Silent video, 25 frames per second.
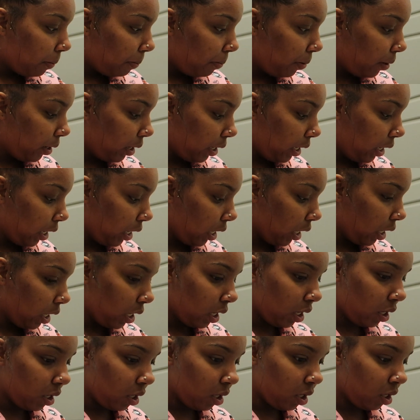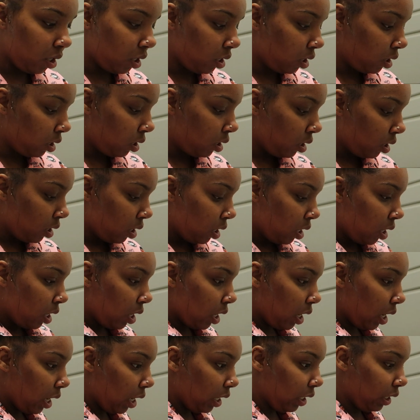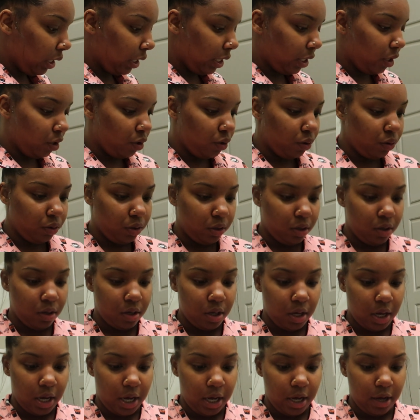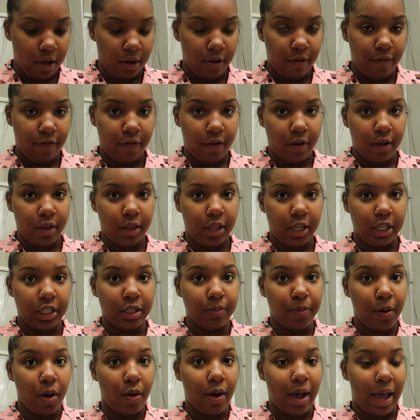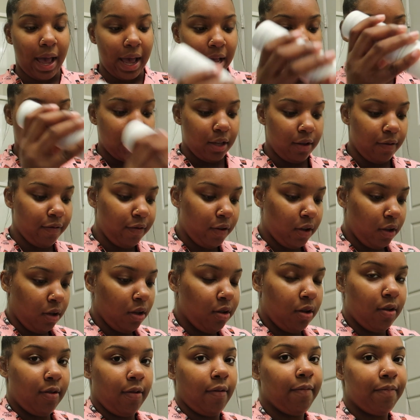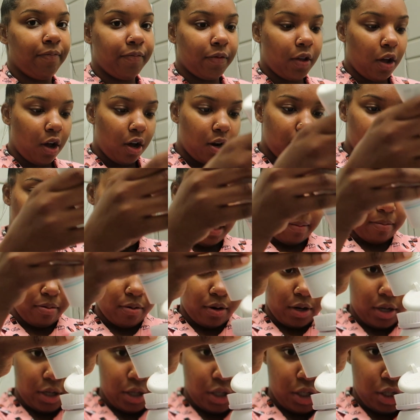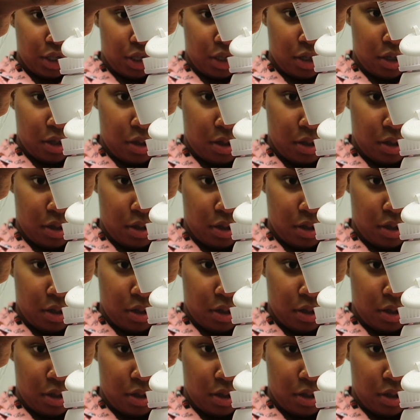putting a little of this Proactive on my brush.